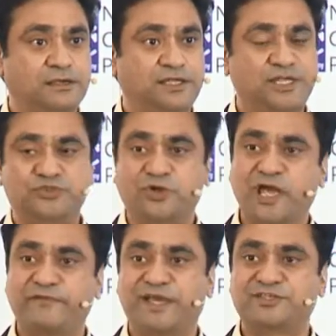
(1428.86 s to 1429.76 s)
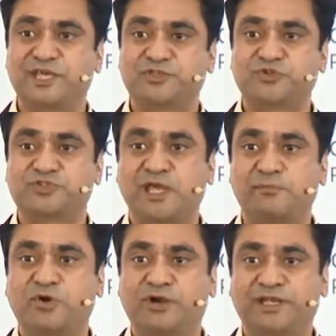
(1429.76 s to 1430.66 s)
does not have access to same
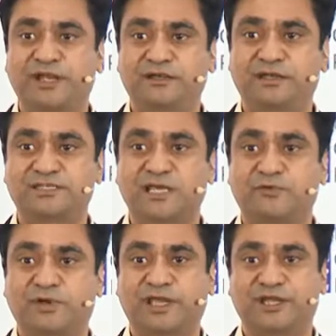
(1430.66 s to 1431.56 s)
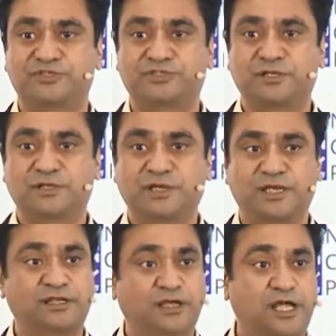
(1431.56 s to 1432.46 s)
content as our kids
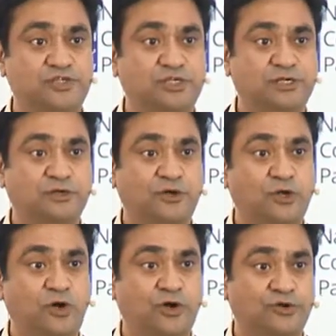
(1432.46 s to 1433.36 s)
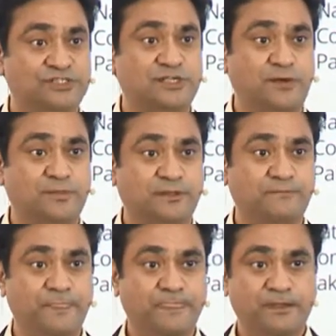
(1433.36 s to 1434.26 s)
in Karachi or Lahore or Islamabad?
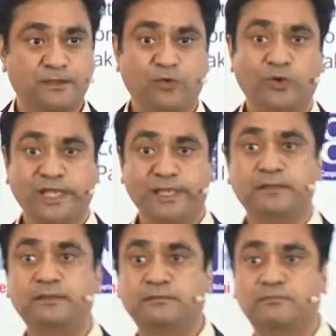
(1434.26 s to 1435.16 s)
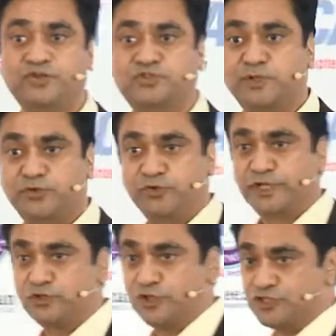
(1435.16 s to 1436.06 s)
Only possible through
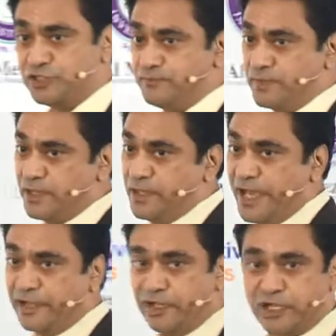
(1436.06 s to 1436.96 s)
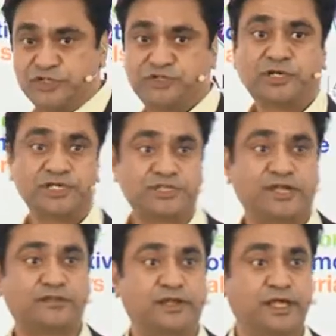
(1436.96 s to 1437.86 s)
technology. Agriculture is
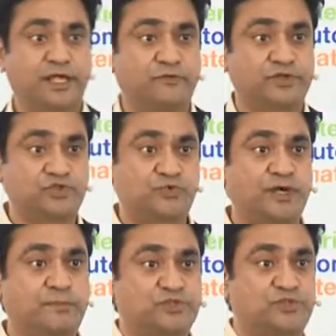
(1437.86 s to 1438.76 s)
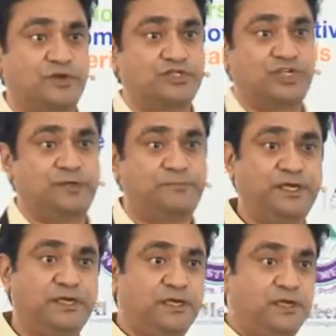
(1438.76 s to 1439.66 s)
another area which is 20% of
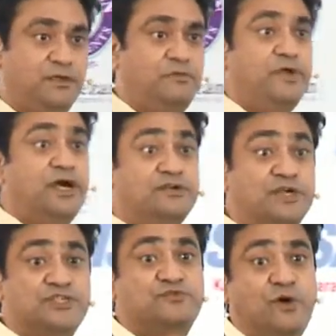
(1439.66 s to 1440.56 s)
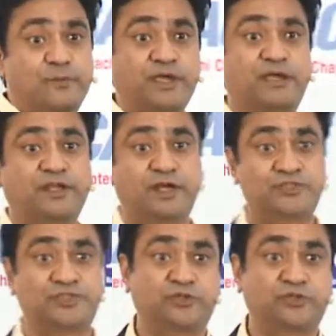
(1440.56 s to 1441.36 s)
GDP. We are transforming agriculture